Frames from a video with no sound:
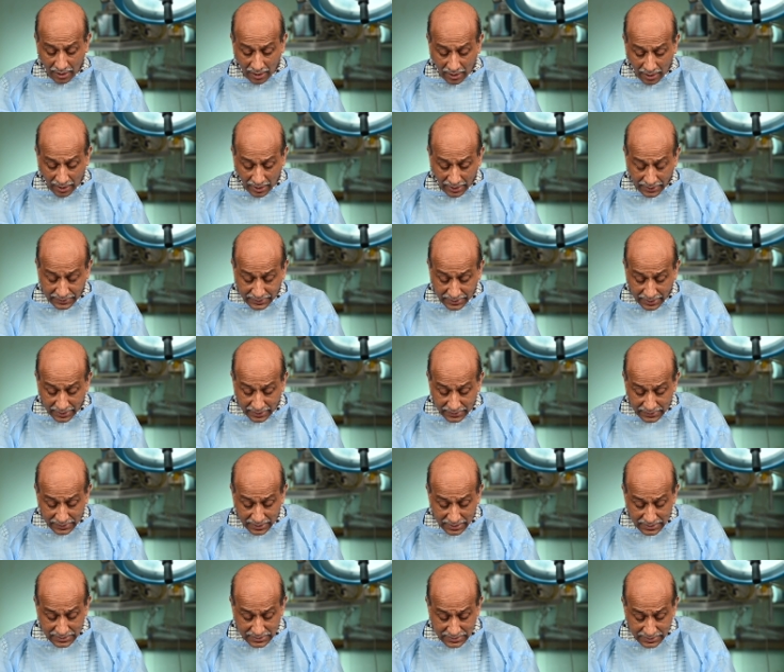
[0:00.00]
I think
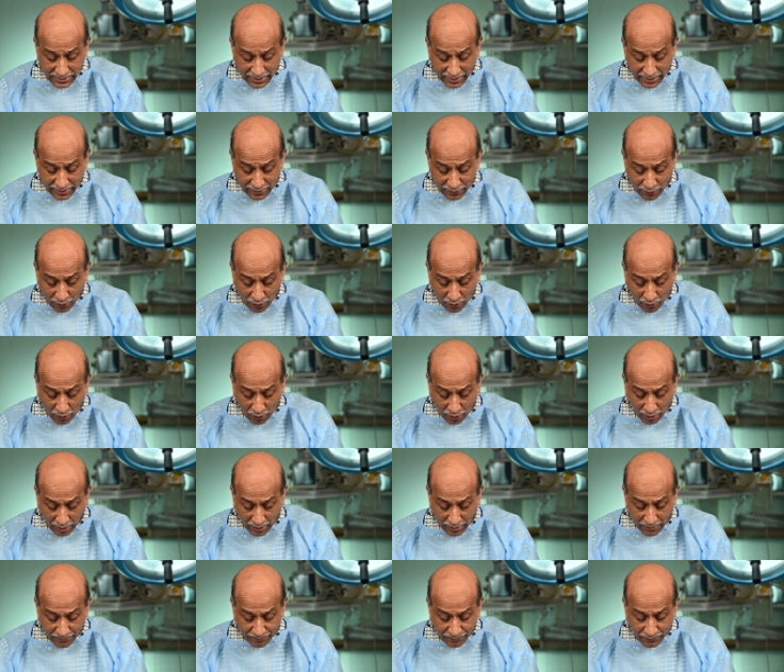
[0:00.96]
this in
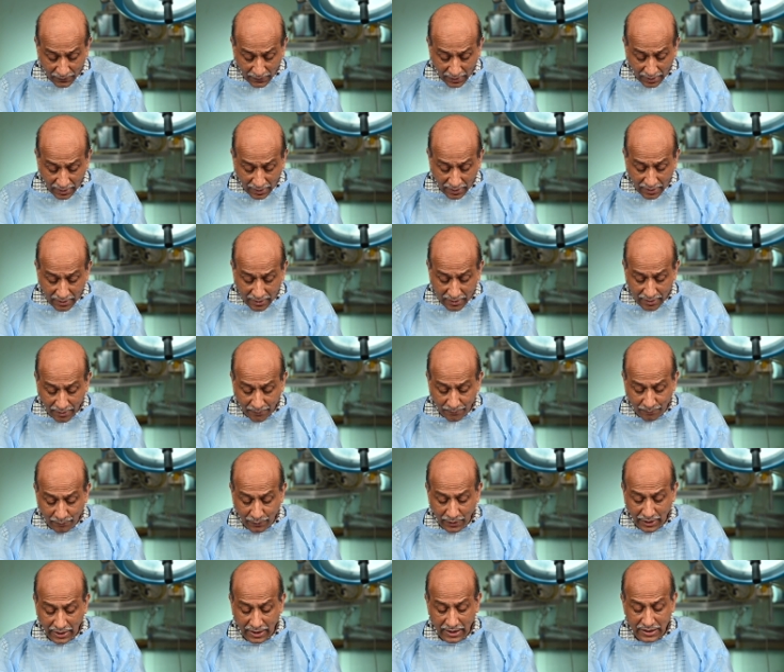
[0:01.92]
all
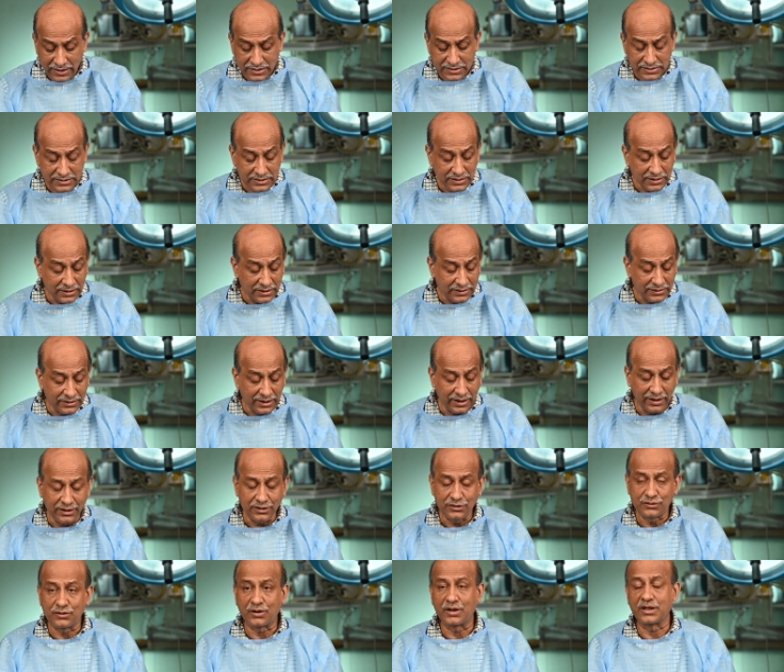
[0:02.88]
completes the
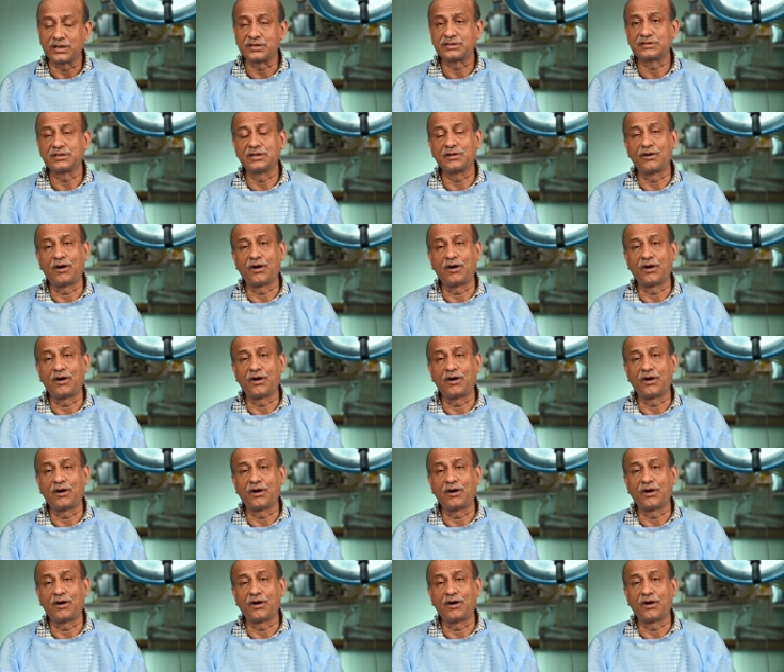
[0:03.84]
introduction